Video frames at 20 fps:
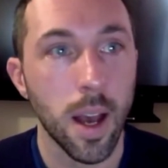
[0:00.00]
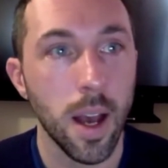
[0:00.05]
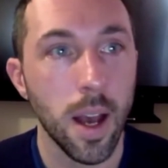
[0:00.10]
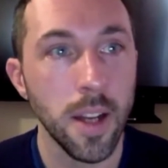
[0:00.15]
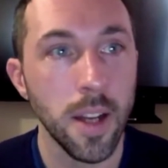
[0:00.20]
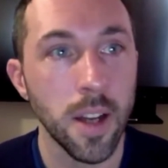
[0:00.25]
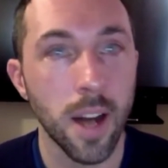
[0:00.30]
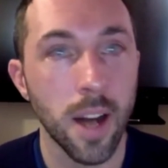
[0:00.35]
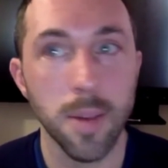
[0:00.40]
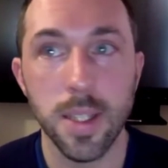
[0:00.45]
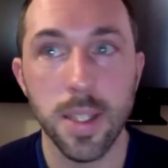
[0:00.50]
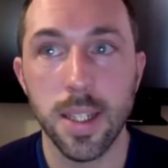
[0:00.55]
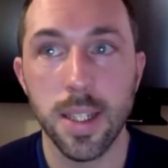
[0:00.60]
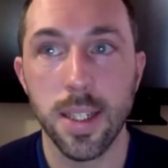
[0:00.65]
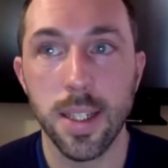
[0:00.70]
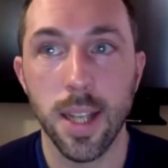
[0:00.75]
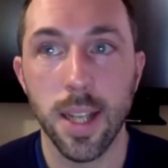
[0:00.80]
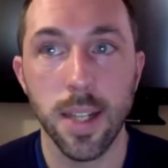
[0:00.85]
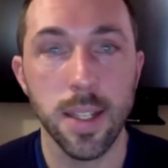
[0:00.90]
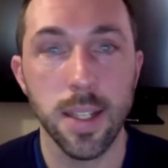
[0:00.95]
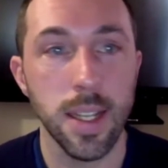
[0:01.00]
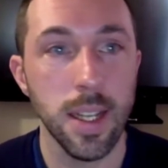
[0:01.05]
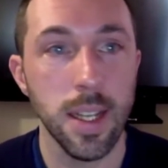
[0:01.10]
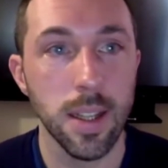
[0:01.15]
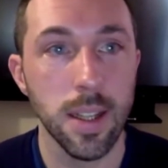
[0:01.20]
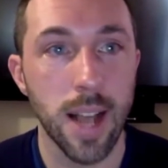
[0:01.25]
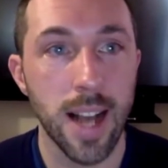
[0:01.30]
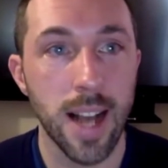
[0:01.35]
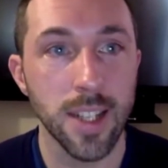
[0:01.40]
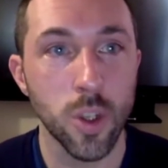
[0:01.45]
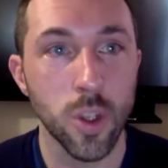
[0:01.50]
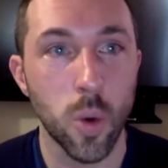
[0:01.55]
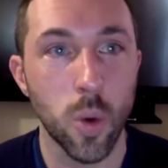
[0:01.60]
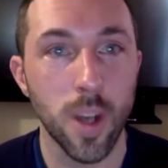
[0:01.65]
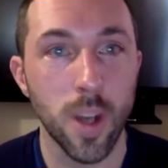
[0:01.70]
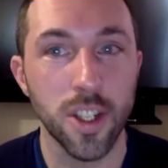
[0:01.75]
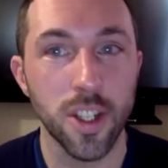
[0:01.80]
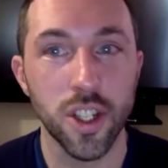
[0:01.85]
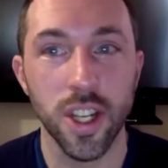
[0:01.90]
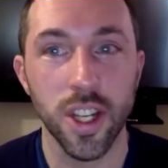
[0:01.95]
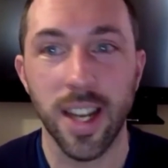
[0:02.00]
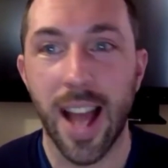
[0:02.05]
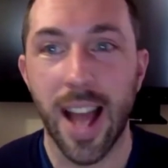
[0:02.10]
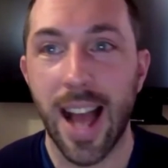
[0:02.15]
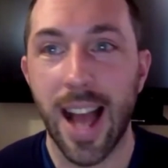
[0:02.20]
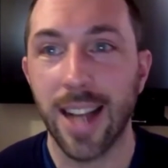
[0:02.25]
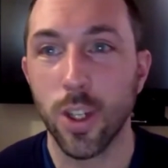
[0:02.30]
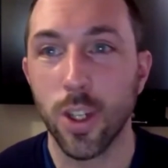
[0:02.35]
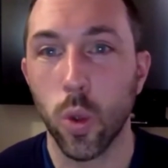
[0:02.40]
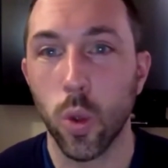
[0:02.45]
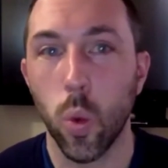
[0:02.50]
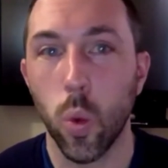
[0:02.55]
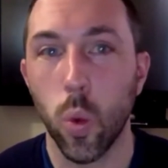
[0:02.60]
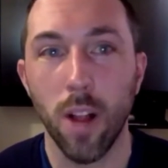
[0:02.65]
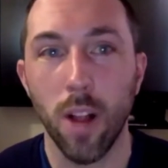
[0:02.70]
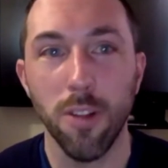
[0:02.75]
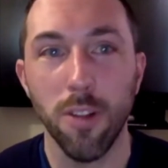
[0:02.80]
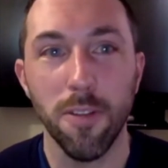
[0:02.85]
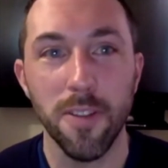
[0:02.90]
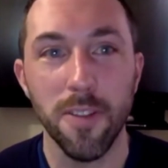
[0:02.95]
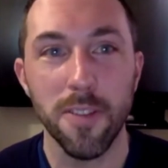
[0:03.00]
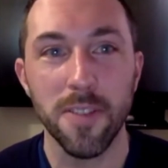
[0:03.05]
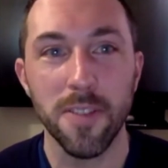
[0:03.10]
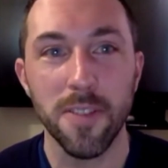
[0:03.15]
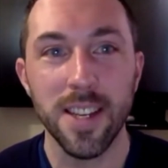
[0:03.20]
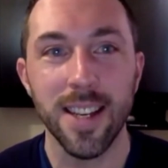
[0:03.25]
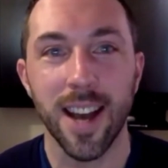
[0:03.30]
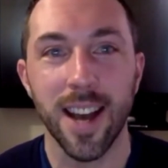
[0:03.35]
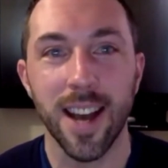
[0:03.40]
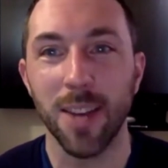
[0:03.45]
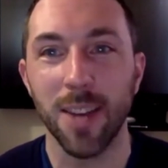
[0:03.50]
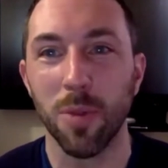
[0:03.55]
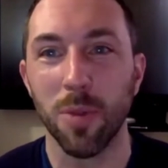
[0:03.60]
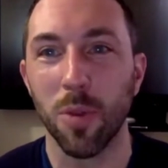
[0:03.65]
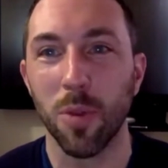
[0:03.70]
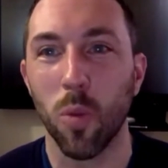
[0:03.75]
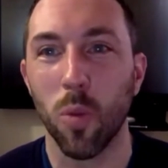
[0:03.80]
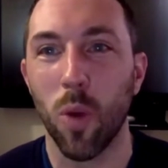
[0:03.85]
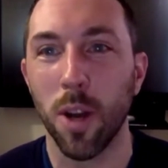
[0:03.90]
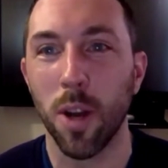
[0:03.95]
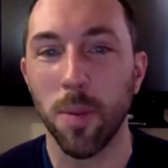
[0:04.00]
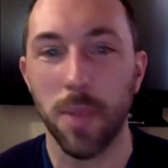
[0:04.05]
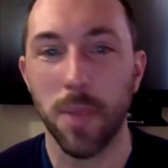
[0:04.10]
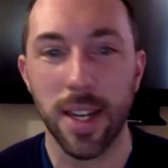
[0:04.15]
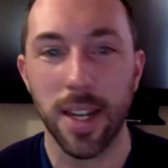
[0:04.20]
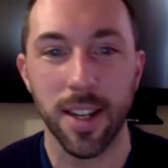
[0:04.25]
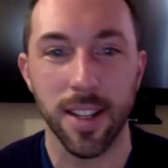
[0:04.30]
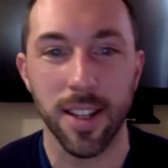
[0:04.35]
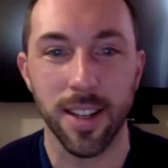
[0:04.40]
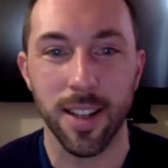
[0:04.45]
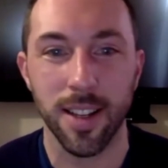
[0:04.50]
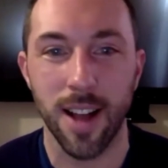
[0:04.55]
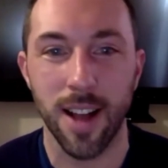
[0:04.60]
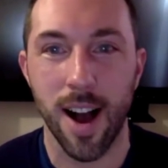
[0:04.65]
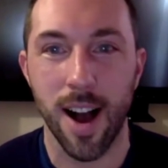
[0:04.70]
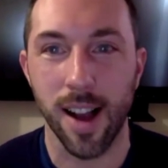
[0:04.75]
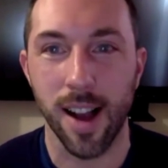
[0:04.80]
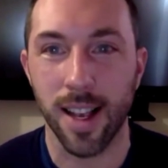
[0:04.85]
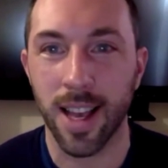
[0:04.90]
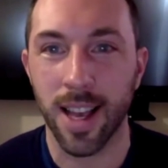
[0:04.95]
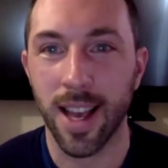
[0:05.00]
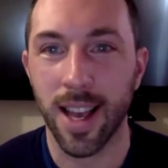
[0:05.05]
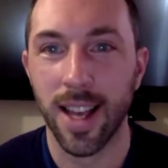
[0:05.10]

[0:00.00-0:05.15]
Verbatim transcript: Anonymous attendee, last question at 12:59 with 1 minute on the clock,